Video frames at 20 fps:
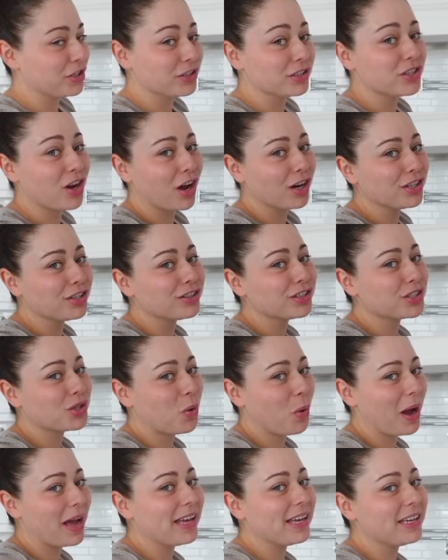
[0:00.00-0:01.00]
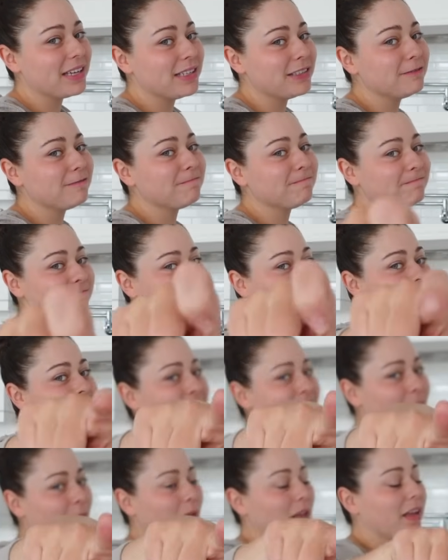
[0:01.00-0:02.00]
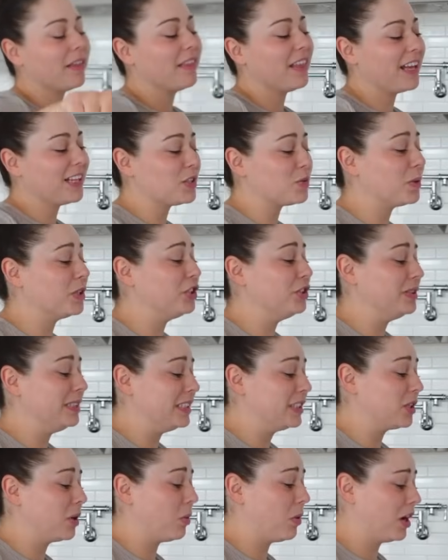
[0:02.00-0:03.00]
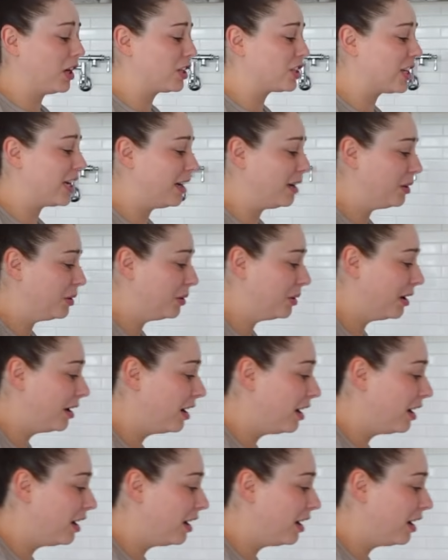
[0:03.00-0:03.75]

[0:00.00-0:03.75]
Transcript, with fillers: your toddler is quiet, that's when you need to watch out.